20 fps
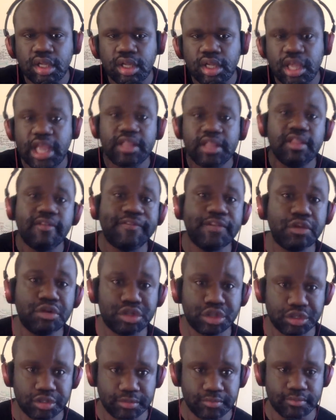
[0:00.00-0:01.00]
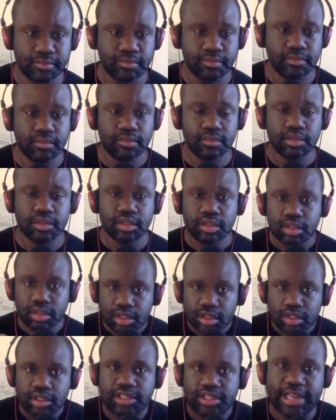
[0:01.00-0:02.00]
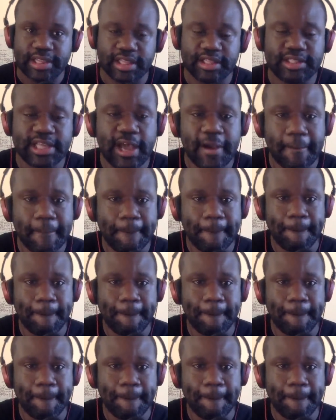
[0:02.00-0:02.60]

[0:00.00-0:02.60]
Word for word: in the future. Check this out.